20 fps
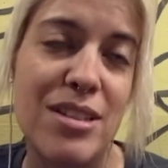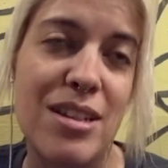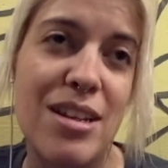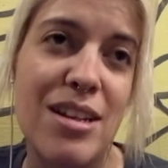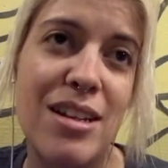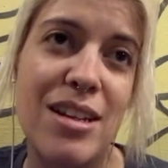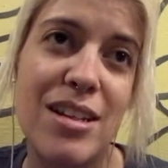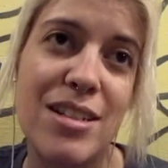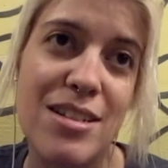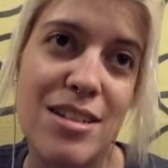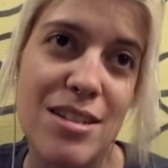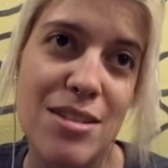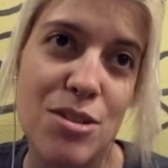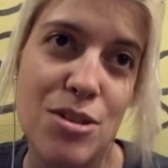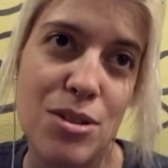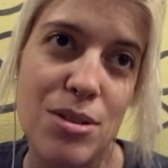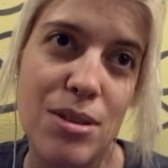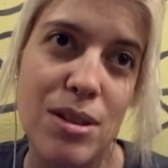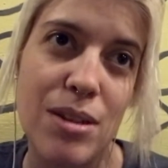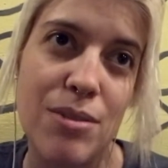there, and I did
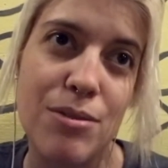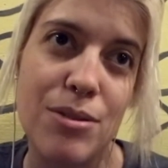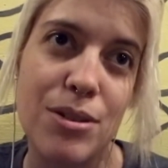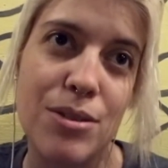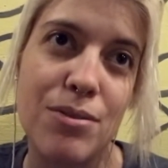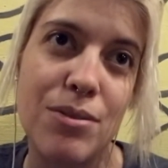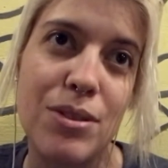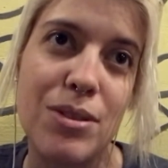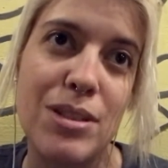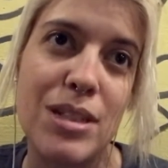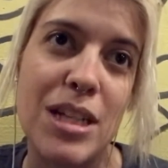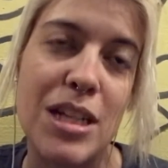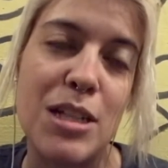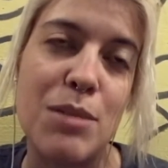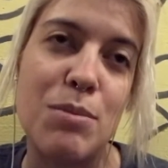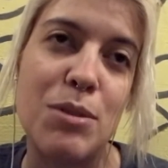do that for a few days.